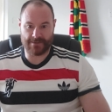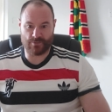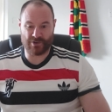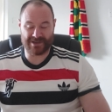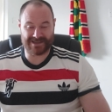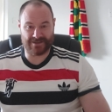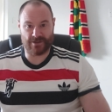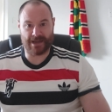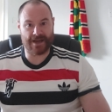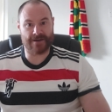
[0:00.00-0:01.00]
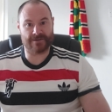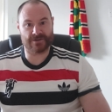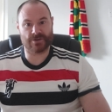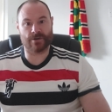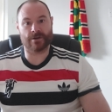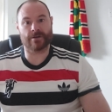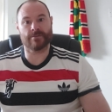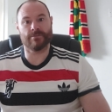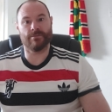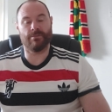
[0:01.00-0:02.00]
We're still getting stung
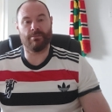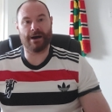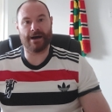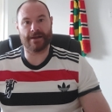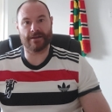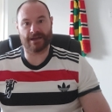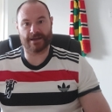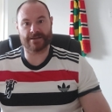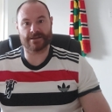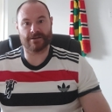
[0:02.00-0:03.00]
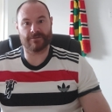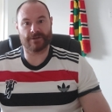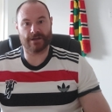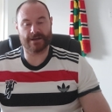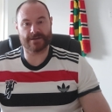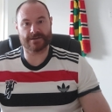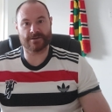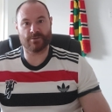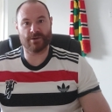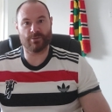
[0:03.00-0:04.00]
by the legacy of the Glazers and
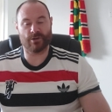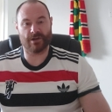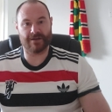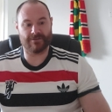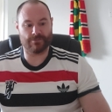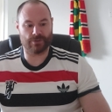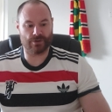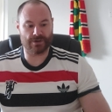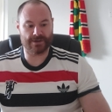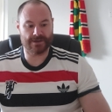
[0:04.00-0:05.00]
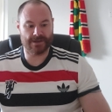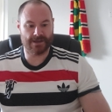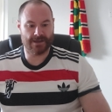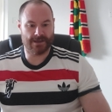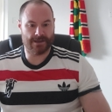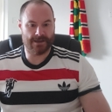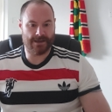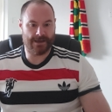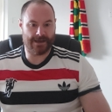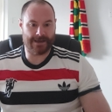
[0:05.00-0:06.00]
the people that they've employed.
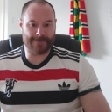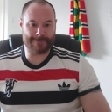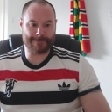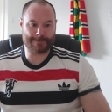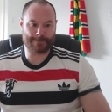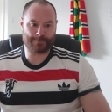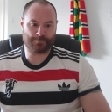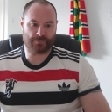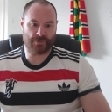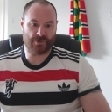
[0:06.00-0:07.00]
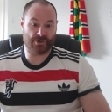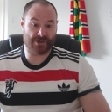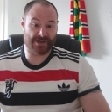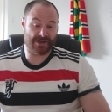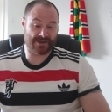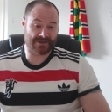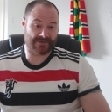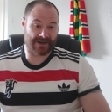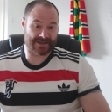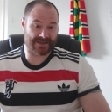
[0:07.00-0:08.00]
Could Ineos have
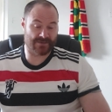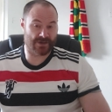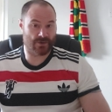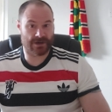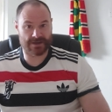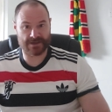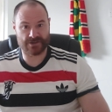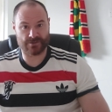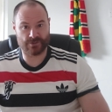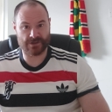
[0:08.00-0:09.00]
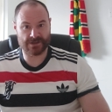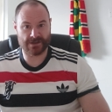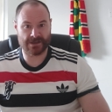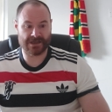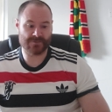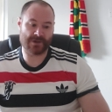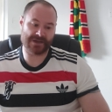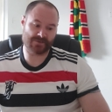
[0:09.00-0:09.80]
acted a bit quicker this summer in certain aspects?